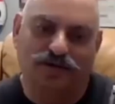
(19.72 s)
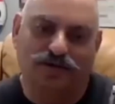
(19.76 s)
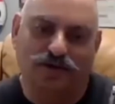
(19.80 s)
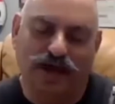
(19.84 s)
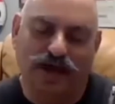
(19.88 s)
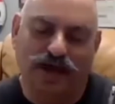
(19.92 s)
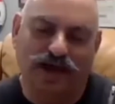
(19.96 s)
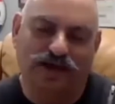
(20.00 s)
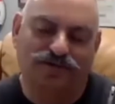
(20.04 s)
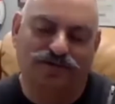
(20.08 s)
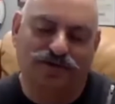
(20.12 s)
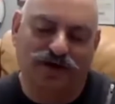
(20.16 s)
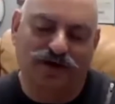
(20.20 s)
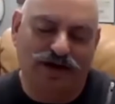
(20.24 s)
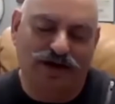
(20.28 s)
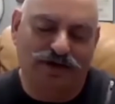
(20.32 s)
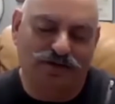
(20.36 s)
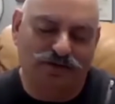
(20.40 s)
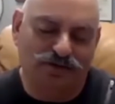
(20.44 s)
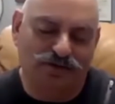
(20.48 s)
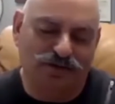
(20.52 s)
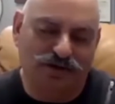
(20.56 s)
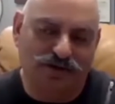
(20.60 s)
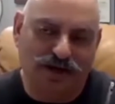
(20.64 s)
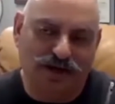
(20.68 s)
What I
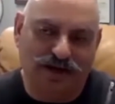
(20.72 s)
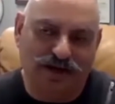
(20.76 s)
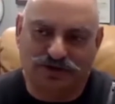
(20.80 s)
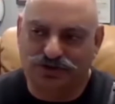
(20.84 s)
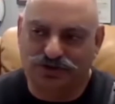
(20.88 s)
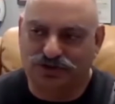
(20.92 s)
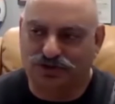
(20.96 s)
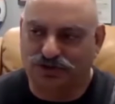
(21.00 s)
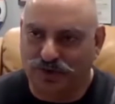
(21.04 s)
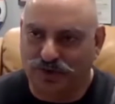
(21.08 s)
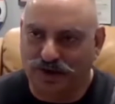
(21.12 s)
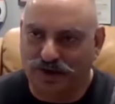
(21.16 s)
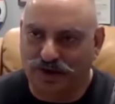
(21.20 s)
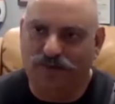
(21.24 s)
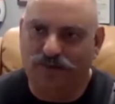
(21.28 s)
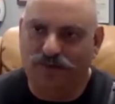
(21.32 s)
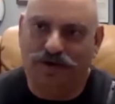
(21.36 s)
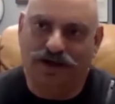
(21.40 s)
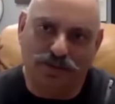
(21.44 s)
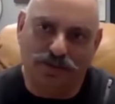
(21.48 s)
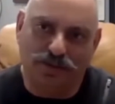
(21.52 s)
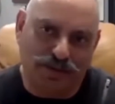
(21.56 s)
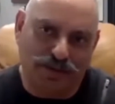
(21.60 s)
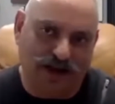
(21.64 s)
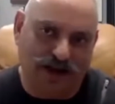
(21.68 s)
found extremely
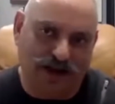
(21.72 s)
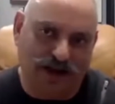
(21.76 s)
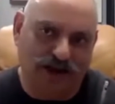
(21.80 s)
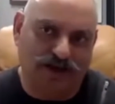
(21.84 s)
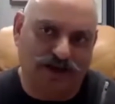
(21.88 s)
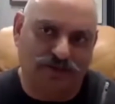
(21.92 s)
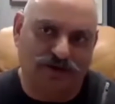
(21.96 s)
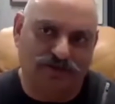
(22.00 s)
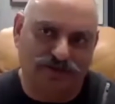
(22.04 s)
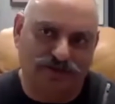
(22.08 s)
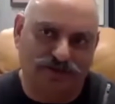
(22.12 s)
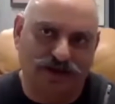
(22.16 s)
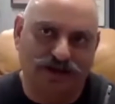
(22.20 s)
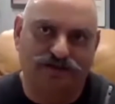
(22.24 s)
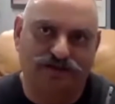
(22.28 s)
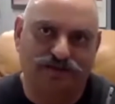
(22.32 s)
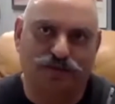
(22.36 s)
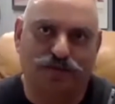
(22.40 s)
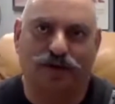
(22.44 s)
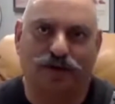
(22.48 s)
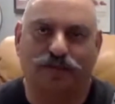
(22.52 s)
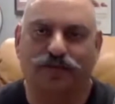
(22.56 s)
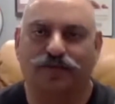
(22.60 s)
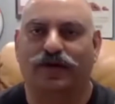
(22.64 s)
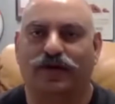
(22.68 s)
compelling about
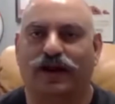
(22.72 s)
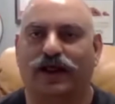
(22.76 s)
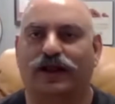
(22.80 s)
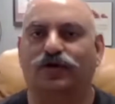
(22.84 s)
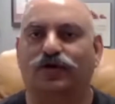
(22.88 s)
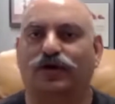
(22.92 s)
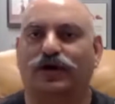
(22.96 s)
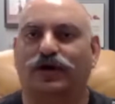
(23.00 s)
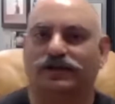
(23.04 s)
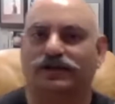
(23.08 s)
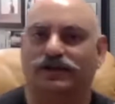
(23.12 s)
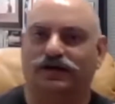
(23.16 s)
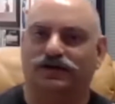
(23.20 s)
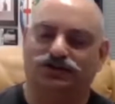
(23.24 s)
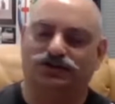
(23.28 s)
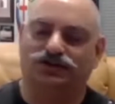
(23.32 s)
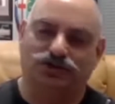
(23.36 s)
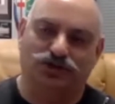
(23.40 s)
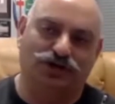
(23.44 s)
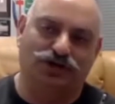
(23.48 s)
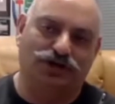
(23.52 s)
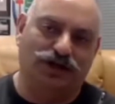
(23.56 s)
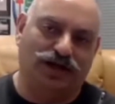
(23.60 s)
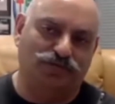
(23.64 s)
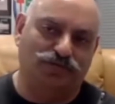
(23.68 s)
Facebook, I mean, when I look at the
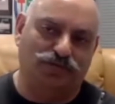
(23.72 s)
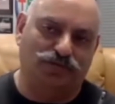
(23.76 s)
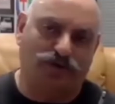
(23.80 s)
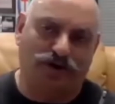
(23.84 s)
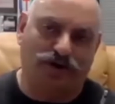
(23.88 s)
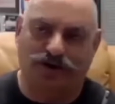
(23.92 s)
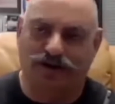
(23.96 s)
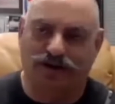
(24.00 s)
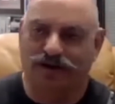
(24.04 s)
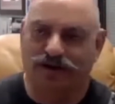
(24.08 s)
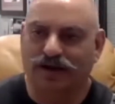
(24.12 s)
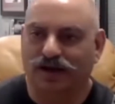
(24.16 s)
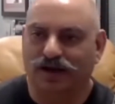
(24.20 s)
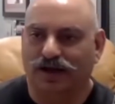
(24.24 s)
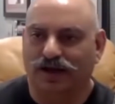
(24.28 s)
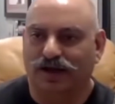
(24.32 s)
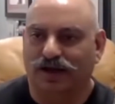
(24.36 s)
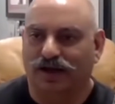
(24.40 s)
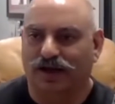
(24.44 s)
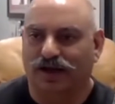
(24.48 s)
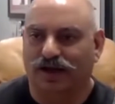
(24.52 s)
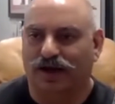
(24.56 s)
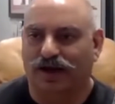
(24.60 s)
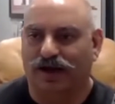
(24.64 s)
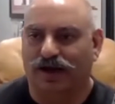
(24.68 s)
shirt I'm
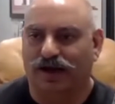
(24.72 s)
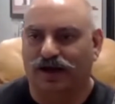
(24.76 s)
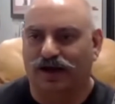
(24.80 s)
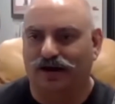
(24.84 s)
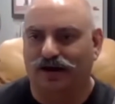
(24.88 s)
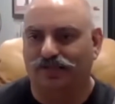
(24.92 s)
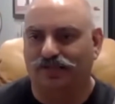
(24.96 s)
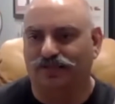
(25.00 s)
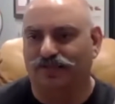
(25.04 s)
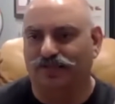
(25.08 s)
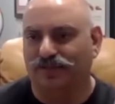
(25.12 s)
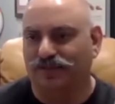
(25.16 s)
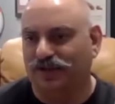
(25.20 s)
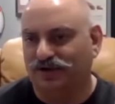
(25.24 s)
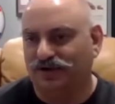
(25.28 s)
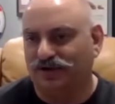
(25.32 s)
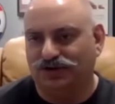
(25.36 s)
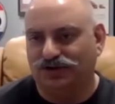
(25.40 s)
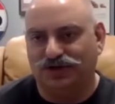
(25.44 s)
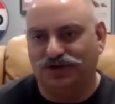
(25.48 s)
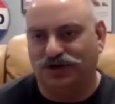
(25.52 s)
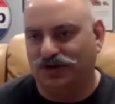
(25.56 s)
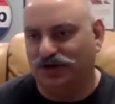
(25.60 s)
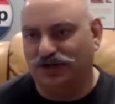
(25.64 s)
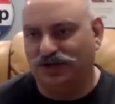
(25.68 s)
wearing, this
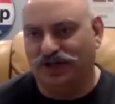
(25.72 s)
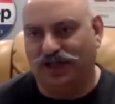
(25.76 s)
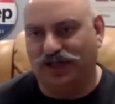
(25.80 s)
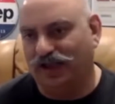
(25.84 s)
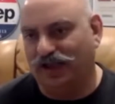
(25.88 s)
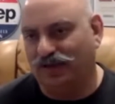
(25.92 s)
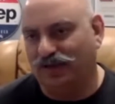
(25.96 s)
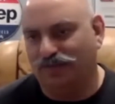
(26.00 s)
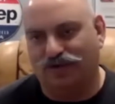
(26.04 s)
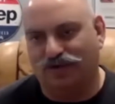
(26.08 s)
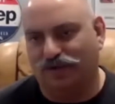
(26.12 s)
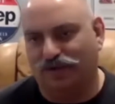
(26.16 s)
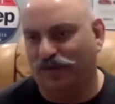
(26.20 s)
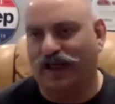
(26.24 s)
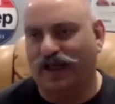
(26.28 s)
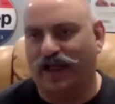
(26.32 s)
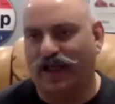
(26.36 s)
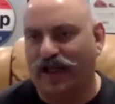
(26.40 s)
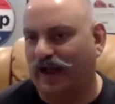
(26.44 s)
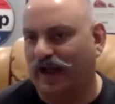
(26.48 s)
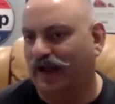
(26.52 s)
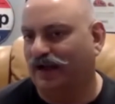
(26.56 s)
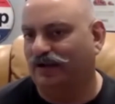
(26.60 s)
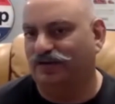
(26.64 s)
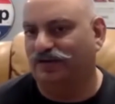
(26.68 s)
shirt came from an
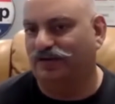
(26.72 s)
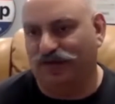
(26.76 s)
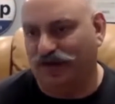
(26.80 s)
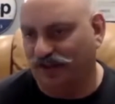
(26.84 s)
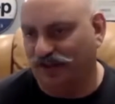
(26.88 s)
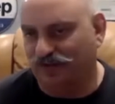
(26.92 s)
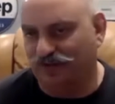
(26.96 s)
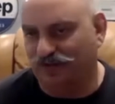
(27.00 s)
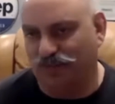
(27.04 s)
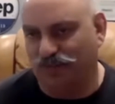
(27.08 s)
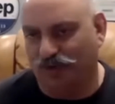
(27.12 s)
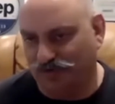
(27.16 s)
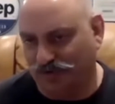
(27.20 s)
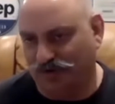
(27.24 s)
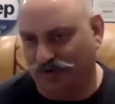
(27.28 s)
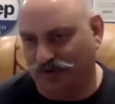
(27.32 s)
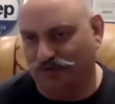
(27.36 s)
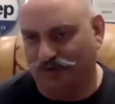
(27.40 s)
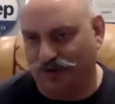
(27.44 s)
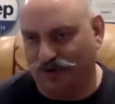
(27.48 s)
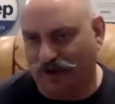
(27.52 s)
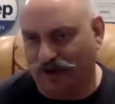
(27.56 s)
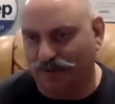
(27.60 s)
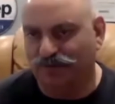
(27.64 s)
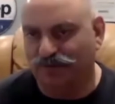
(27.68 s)
ad Facebook served.
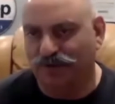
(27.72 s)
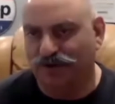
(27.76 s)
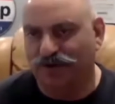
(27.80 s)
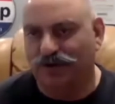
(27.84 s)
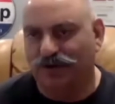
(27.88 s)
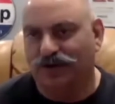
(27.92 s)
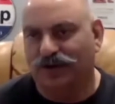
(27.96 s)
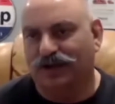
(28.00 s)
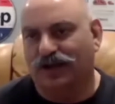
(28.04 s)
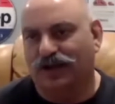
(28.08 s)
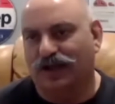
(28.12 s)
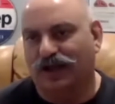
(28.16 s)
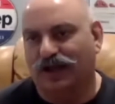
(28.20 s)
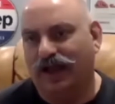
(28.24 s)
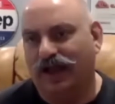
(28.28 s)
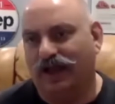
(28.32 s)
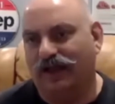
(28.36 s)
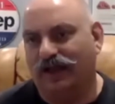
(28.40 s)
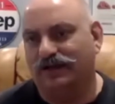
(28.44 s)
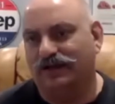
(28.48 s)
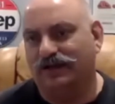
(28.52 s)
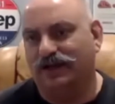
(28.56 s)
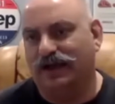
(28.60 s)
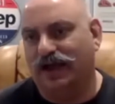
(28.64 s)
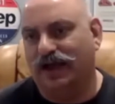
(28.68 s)

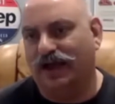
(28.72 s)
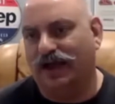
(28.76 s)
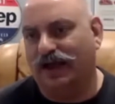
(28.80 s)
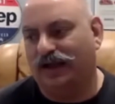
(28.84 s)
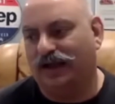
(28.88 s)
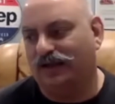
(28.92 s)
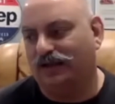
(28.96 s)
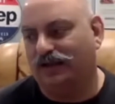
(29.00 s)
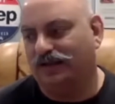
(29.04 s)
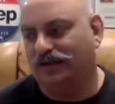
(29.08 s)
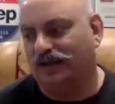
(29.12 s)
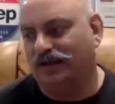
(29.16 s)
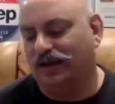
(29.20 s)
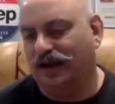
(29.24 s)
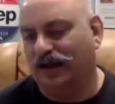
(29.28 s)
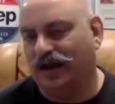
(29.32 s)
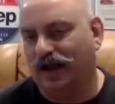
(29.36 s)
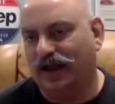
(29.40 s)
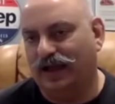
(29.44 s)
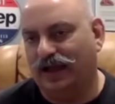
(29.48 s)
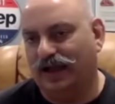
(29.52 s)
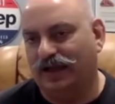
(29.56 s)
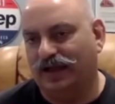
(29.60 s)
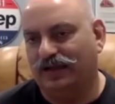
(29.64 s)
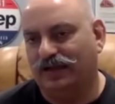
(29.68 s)
And
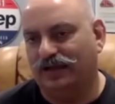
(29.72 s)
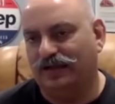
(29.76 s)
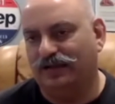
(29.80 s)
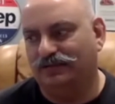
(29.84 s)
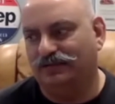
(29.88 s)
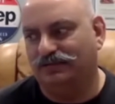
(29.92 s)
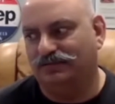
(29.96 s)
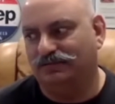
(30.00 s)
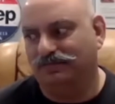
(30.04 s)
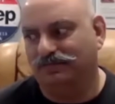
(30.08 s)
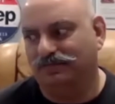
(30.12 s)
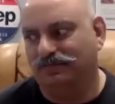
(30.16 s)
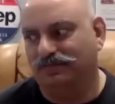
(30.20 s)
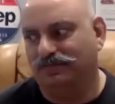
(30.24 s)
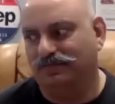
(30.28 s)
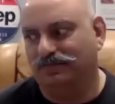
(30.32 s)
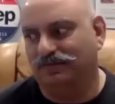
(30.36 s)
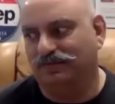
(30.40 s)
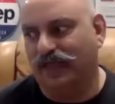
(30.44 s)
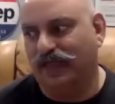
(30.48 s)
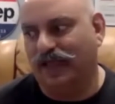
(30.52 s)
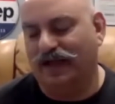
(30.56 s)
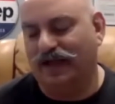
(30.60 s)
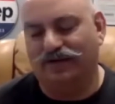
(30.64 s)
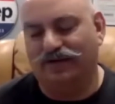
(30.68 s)
I
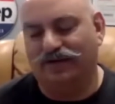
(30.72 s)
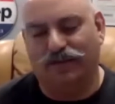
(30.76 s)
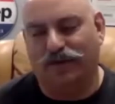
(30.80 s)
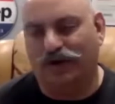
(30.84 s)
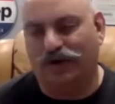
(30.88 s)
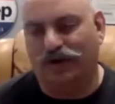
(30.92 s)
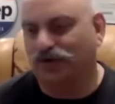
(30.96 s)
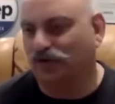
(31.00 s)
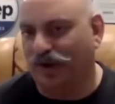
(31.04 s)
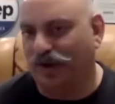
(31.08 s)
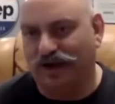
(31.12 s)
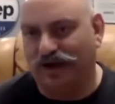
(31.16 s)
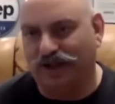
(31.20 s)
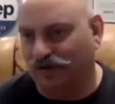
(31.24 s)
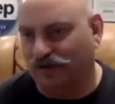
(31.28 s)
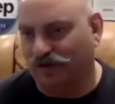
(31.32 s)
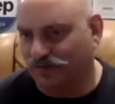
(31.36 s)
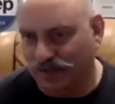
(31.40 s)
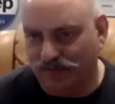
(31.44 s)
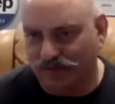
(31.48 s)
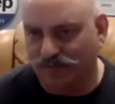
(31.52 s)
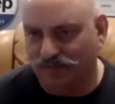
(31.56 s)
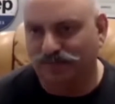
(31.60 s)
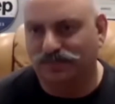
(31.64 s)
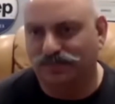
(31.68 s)
have about 20 of
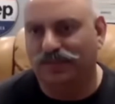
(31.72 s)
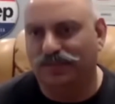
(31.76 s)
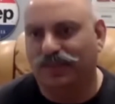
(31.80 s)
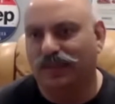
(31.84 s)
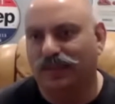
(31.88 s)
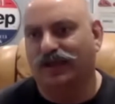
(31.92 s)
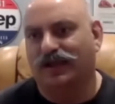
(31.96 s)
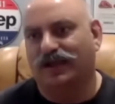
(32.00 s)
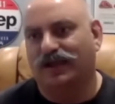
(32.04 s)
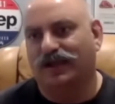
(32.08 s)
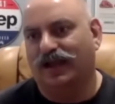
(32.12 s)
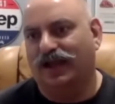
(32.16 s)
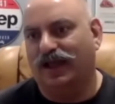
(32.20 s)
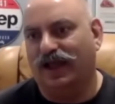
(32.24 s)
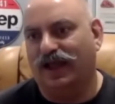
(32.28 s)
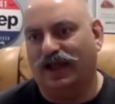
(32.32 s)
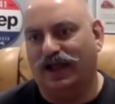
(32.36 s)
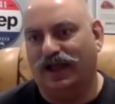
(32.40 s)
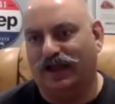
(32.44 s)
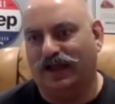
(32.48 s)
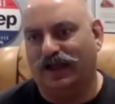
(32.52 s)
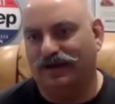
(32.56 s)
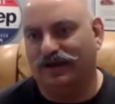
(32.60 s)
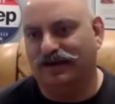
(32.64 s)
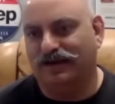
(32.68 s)
them.
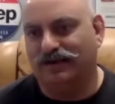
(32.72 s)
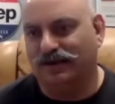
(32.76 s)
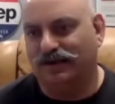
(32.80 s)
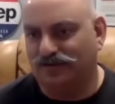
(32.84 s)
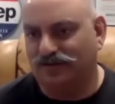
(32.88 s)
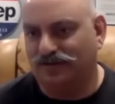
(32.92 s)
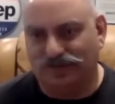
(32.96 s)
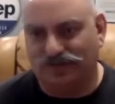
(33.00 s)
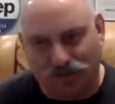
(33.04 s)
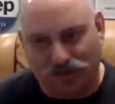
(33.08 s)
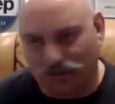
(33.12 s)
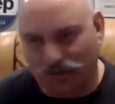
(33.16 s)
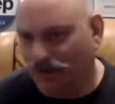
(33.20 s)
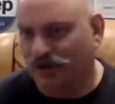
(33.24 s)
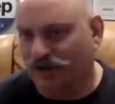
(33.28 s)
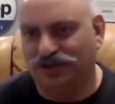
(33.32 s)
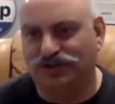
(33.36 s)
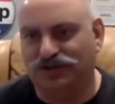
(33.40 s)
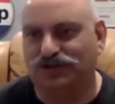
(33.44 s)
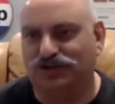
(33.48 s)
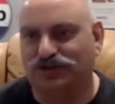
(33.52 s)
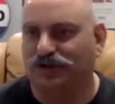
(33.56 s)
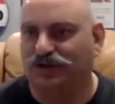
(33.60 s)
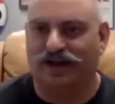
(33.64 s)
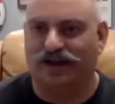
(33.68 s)
And it's the only
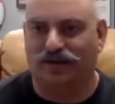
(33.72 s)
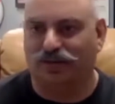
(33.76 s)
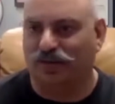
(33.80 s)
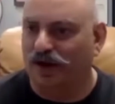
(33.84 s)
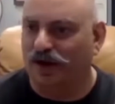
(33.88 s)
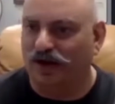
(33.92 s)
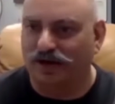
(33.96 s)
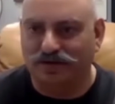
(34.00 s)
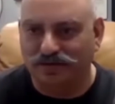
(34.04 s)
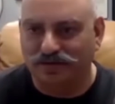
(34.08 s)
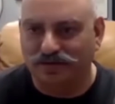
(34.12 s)
shirt I wear.